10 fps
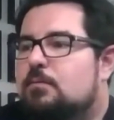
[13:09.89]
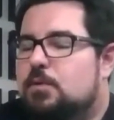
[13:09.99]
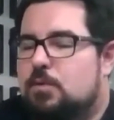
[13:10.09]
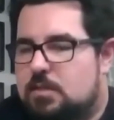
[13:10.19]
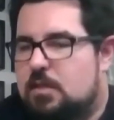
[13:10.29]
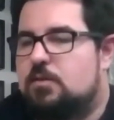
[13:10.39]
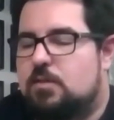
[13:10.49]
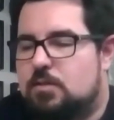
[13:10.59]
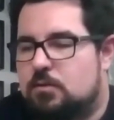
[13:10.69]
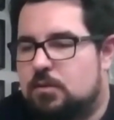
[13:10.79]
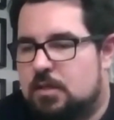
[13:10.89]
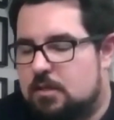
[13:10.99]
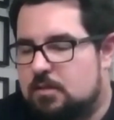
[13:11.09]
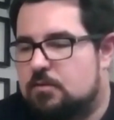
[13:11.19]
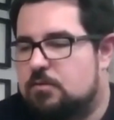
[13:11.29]
between secondary schooling
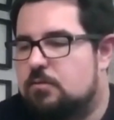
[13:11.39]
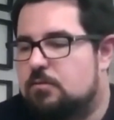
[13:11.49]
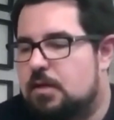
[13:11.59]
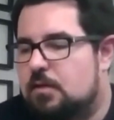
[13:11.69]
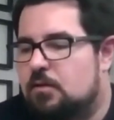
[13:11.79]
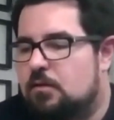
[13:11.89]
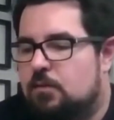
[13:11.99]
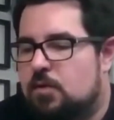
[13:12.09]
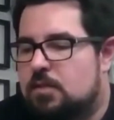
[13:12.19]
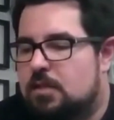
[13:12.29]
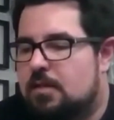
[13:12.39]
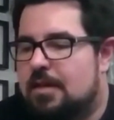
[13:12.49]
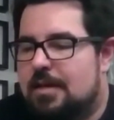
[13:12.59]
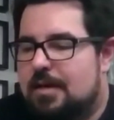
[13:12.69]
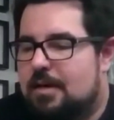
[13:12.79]
into university,
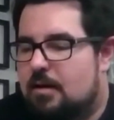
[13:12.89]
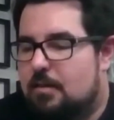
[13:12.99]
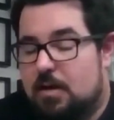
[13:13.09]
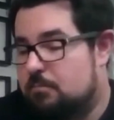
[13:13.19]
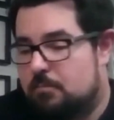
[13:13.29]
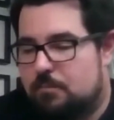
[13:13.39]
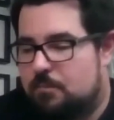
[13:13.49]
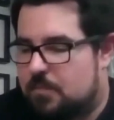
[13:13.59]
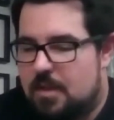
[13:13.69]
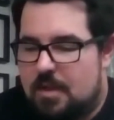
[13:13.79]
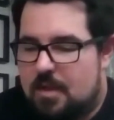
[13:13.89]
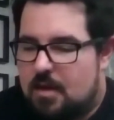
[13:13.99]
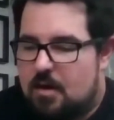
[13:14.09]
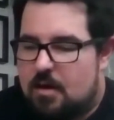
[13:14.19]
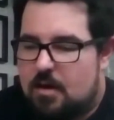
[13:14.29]

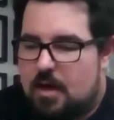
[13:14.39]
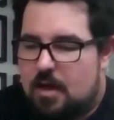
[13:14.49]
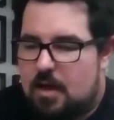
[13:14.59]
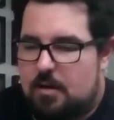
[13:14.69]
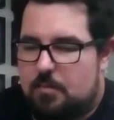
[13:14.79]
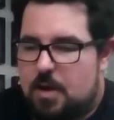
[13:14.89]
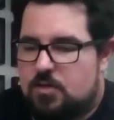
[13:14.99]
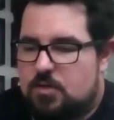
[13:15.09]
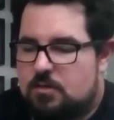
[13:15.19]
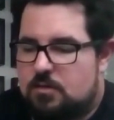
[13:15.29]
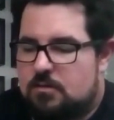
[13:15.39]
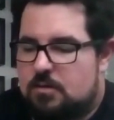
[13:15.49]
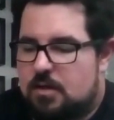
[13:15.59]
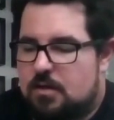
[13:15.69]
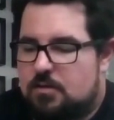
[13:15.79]
I had a passion
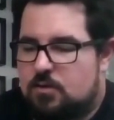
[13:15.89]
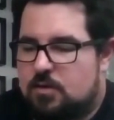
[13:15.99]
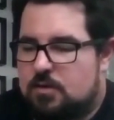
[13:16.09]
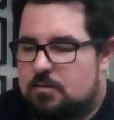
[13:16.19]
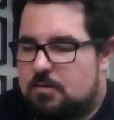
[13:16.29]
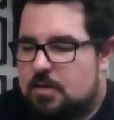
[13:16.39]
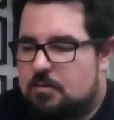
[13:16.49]
during